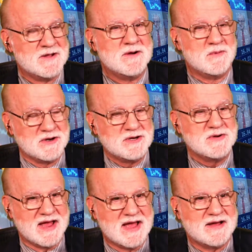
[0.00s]
when
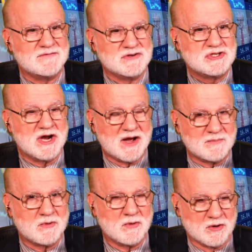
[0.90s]
you have
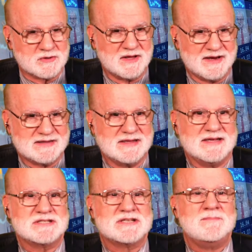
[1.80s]
job growth like
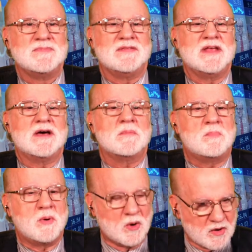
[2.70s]
this. The
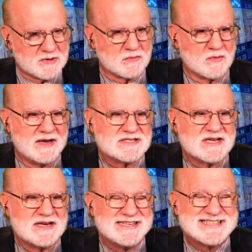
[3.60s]
unemployment rate
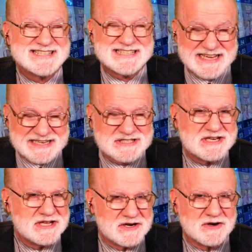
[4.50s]
set a
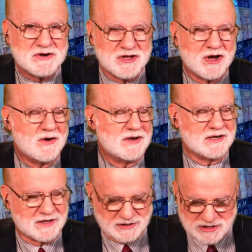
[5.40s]
60-year
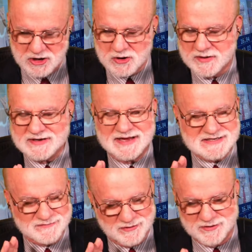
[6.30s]
low. And
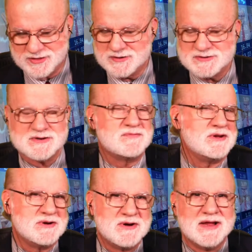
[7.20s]
yes, for those of
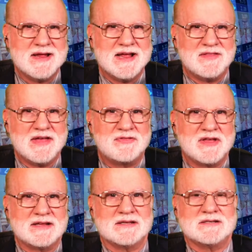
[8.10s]
you that
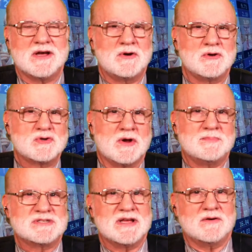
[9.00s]
think that Donald
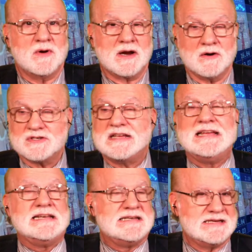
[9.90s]
Trump set records,
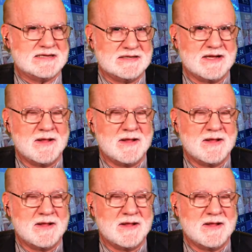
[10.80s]
he did.